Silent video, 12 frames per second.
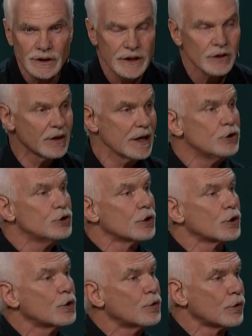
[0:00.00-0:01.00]
leader in
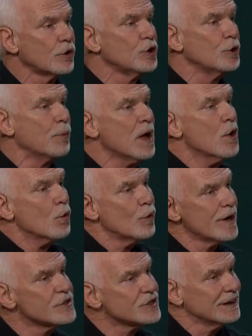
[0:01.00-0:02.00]
your group.
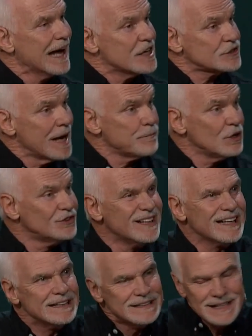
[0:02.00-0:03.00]
When is the last time you
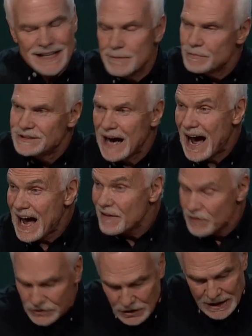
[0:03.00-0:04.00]
did a deep
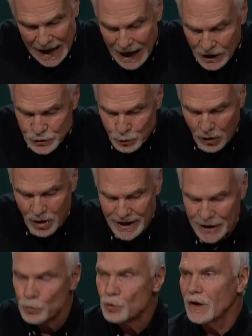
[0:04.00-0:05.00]
dive into God's word
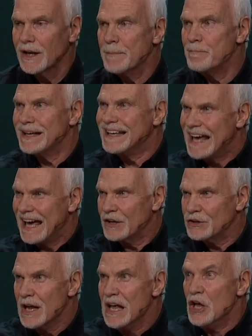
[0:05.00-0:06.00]
and really
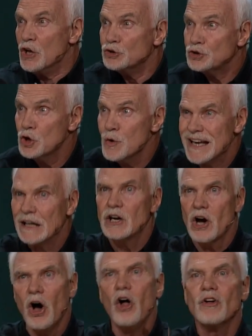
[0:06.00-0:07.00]
began to
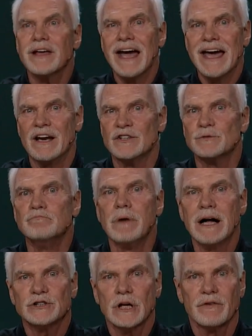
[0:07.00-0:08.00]
inculcate as
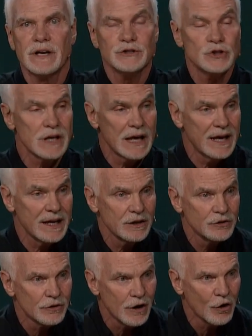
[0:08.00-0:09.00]
much of it as you can
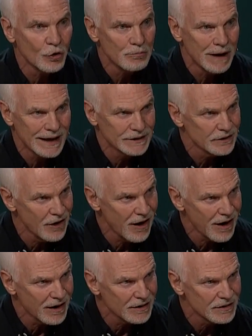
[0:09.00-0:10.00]
in your own mind and
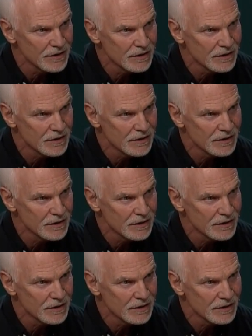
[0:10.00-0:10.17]
heart.